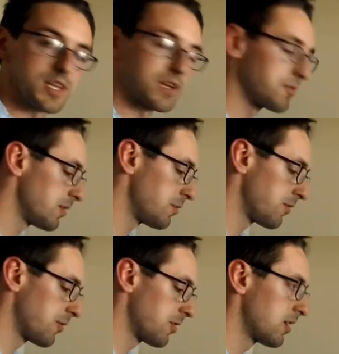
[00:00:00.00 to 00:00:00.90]
like we did
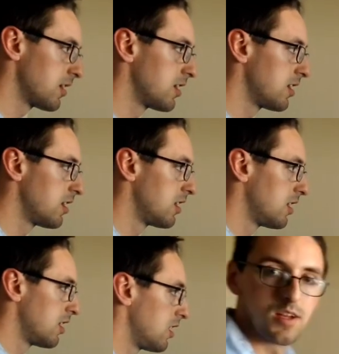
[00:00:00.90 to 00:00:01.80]
before.
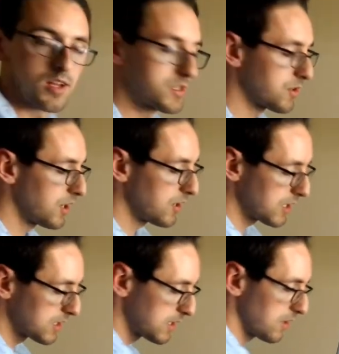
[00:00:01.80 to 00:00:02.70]
And so now you
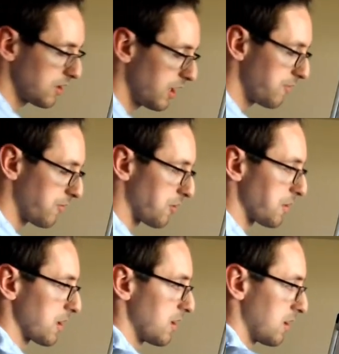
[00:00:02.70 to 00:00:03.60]
can see a line forming.
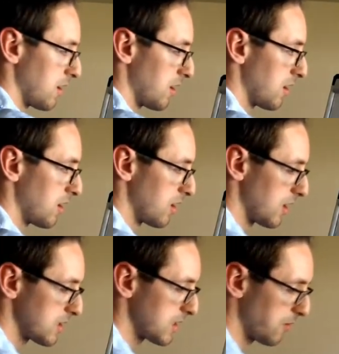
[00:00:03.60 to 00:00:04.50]

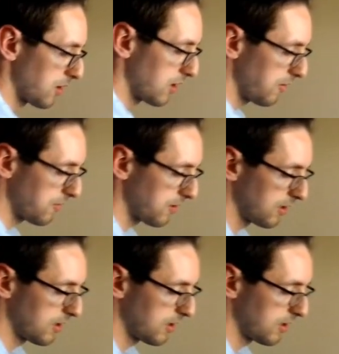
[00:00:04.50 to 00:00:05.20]
That's how we graphed.